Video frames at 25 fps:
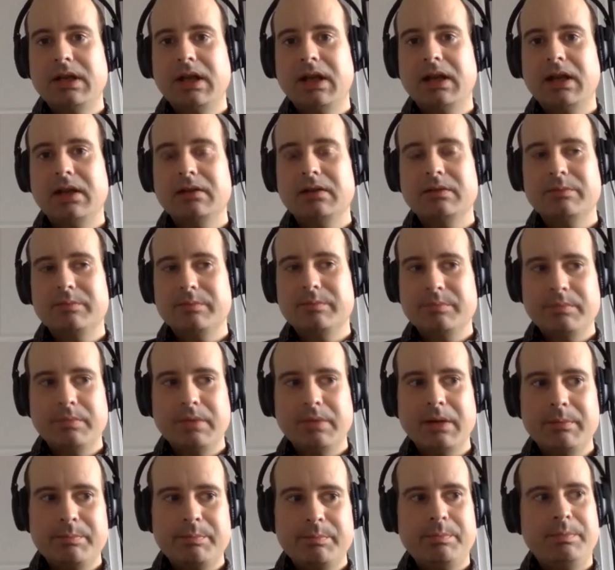And
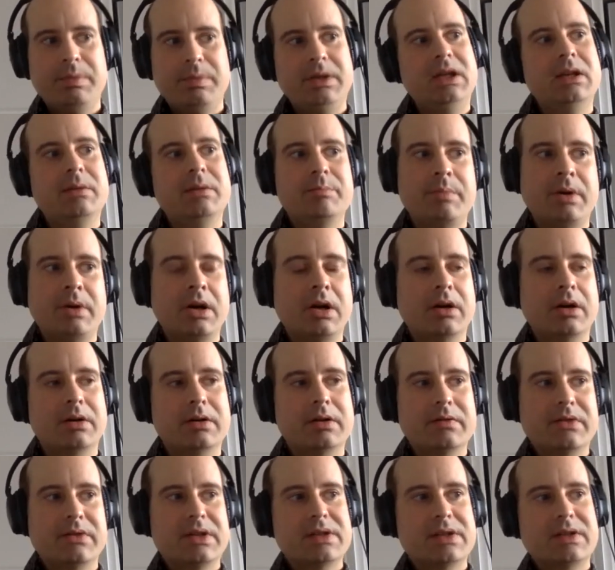a big part
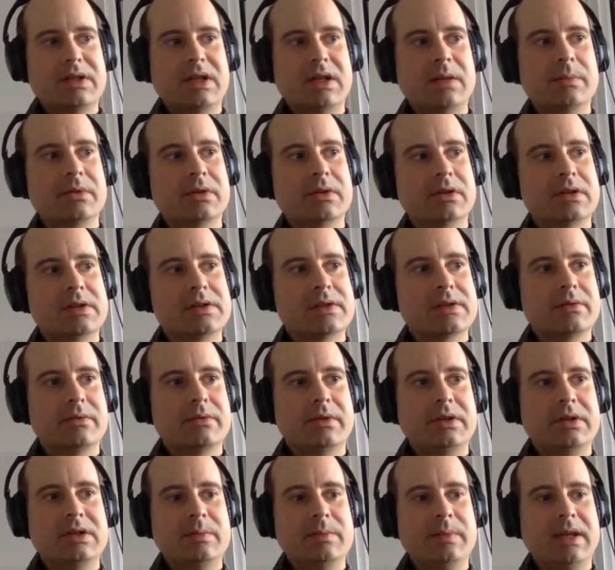of this neighborhood is
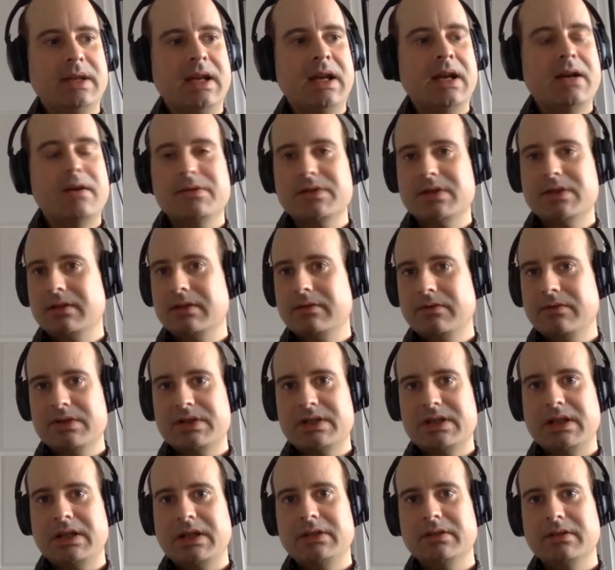going to be housing for
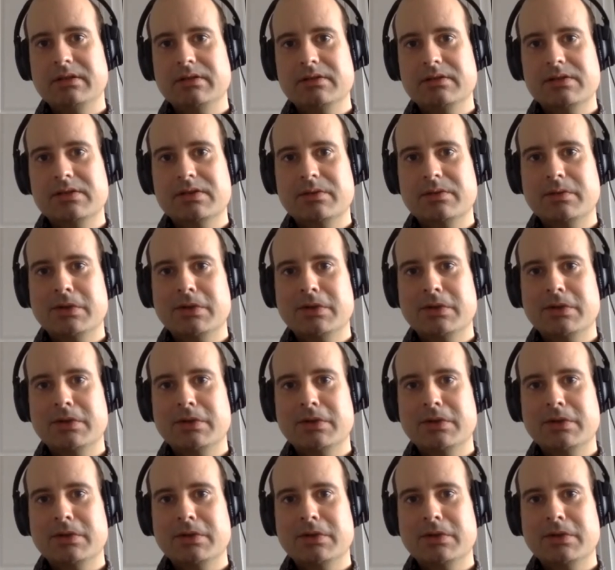seniors,